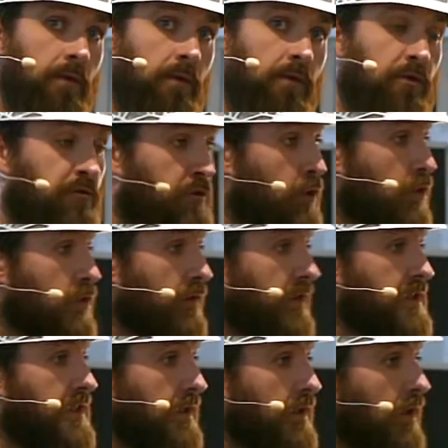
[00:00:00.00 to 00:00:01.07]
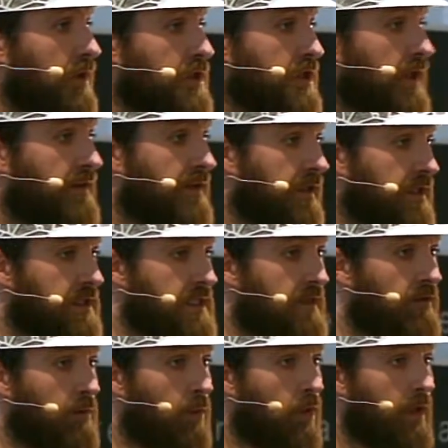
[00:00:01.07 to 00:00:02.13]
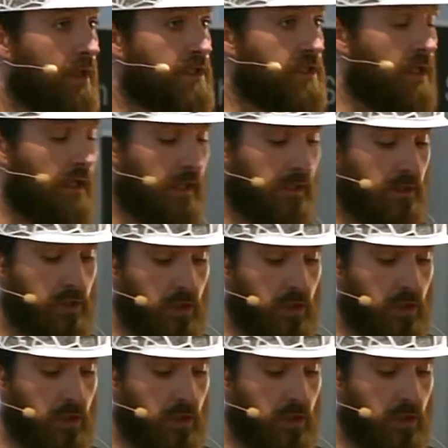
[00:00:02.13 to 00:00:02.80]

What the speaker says: The future of this technology, I think, is even more exciting.